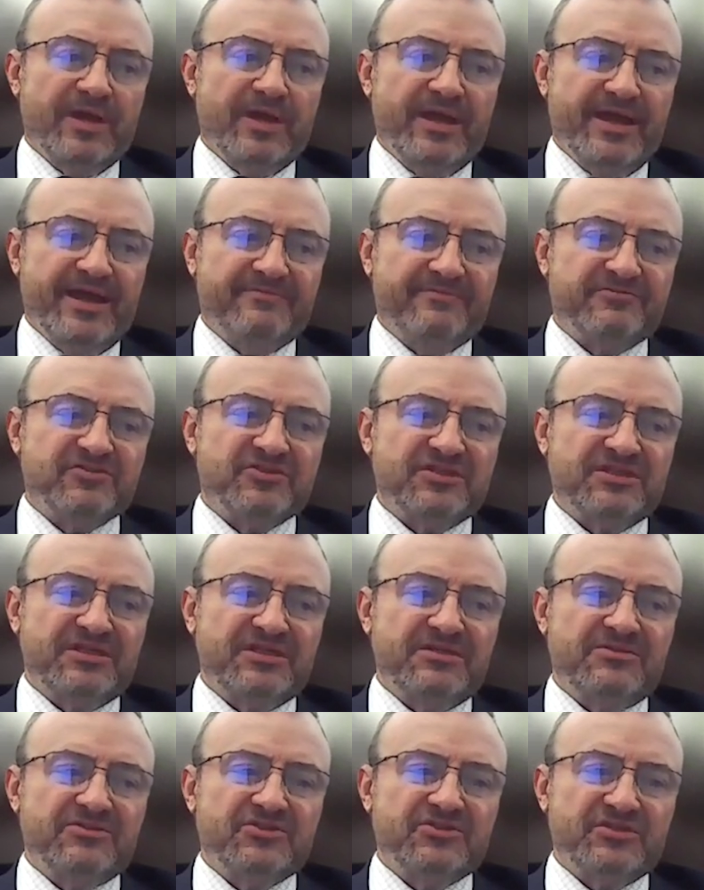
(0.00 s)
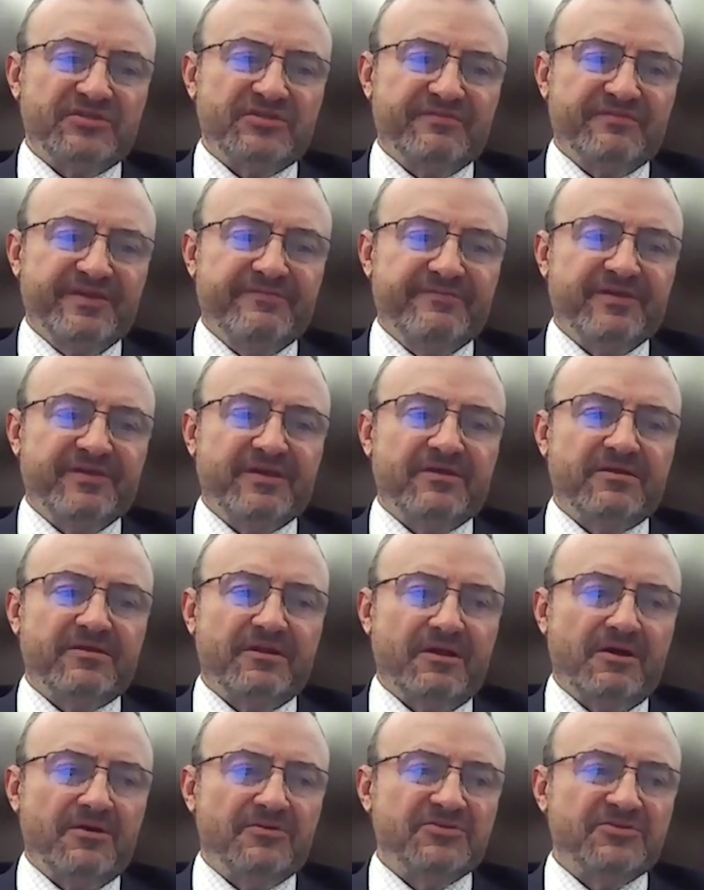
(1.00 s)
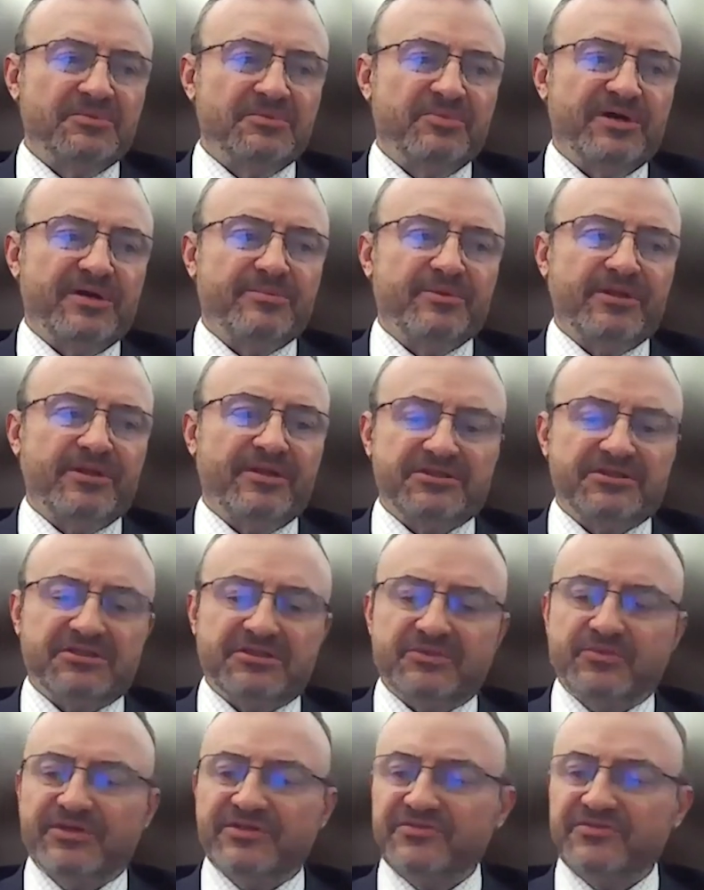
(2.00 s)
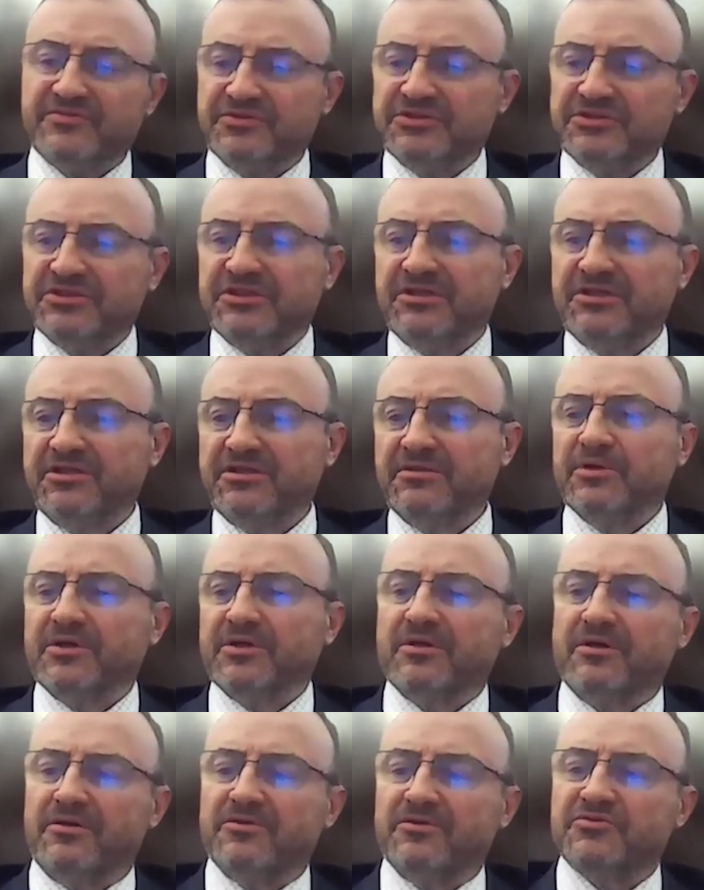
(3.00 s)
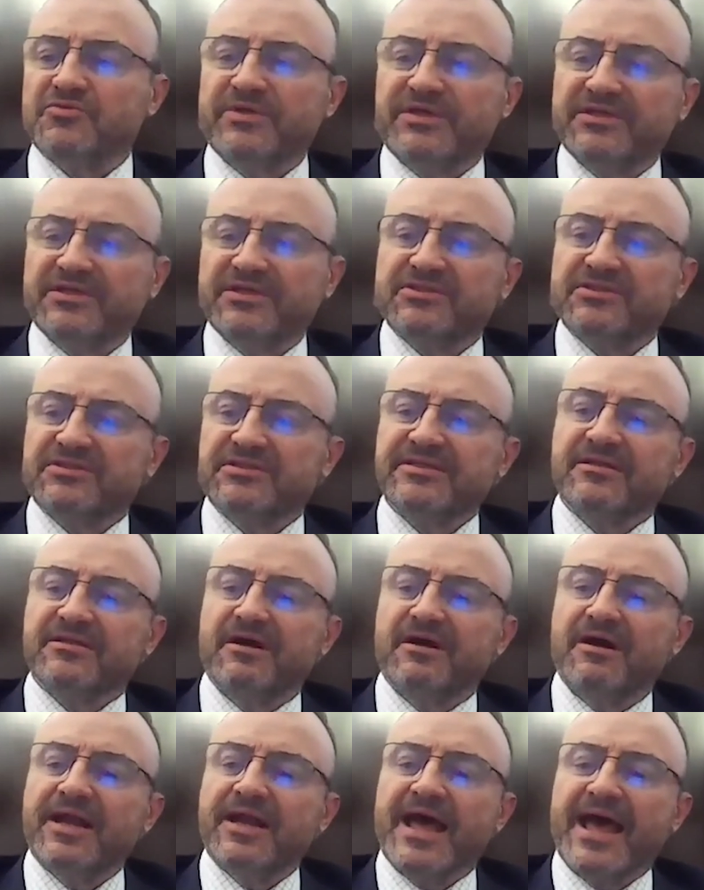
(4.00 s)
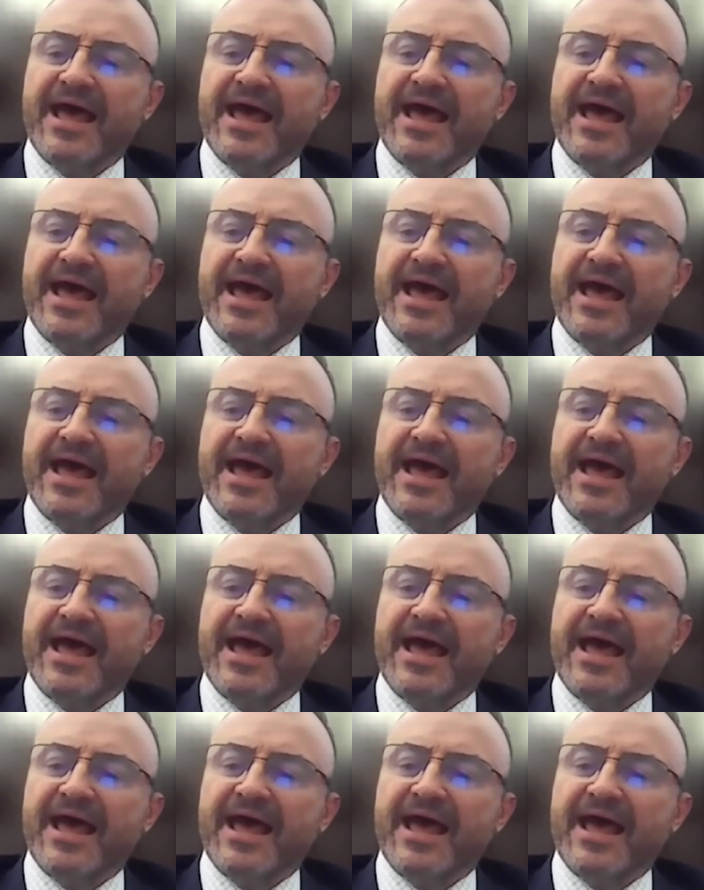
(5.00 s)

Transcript: We have seen significant loss in population in West Virginia because we just we